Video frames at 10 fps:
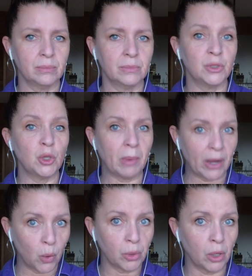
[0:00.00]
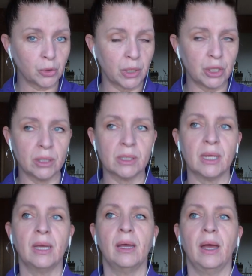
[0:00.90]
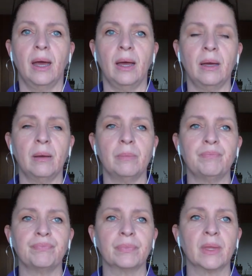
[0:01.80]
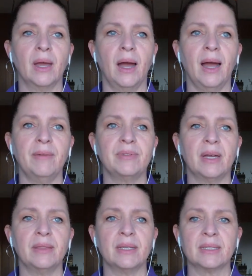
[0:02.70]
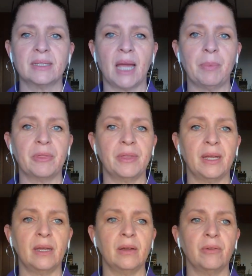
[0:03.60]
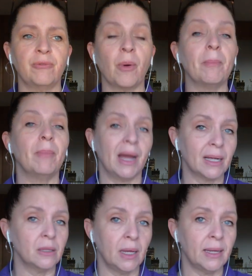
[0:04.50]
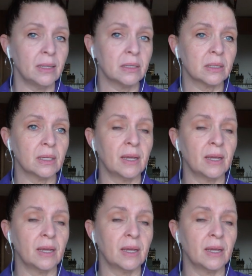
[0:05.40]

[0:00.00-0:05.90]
do my own alterations. Um, I've done this type of thing for my clients.